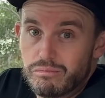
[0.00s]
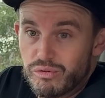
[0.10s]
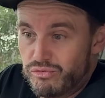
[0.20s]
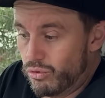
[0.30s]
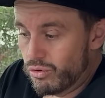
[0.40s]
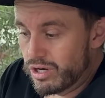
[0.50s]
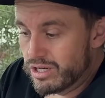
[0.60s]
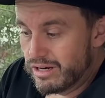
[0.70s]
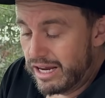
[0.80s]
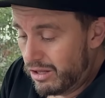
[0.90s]
before it,
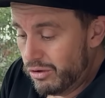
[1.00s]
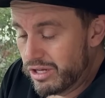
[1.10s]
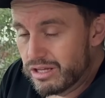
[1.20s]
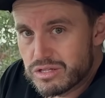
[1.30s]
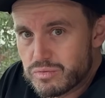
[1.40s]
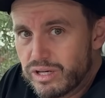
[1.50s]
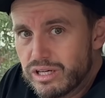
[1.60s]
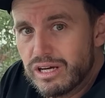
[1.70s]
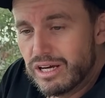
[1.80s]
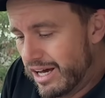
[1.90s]
including this one,
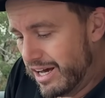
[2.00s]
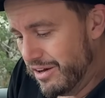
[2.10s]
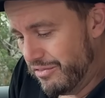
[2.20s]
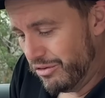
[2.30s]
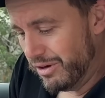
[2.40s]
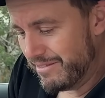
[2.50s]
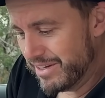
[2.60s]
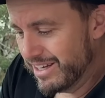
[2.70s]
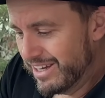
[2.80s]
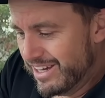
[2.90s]
for
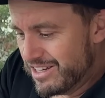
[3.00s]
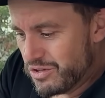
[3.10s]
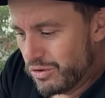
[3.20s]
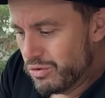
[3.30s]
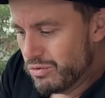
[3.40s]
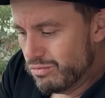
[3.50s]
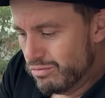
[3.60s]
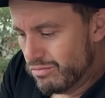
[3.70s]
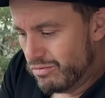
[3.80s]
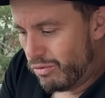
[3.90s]
having two
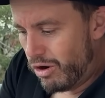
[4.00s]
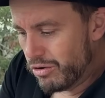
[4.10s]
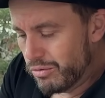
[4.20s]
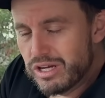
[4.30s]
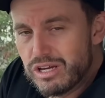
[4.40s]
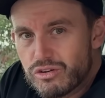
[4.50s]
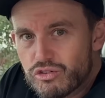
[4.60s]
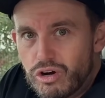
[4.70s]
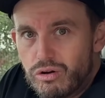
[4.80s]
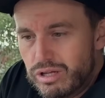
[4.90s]
rotary
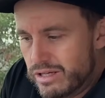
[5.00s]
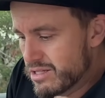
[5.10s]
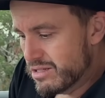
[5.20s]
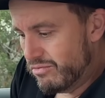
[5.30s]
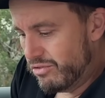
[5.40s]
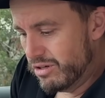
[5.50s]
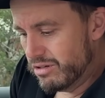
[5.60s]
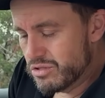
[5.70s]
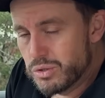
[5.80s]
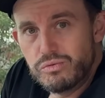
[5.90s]
controllers for
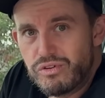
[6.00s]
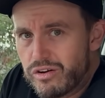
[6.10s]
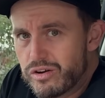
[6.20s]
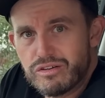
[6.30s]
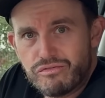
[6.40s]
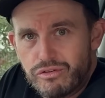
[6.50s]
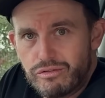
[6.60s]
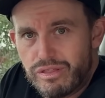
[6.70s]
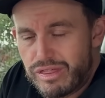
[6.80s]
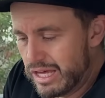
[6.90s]
two very
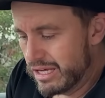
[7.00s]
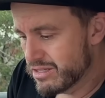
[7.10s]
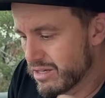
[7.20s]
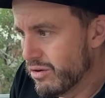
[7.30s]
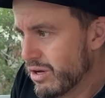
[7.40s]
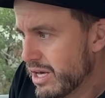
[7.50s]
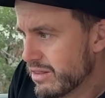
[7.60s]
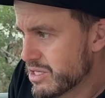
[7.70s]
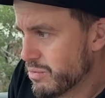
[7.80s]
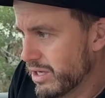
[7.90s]
different things. So
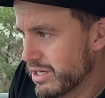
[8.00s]
this one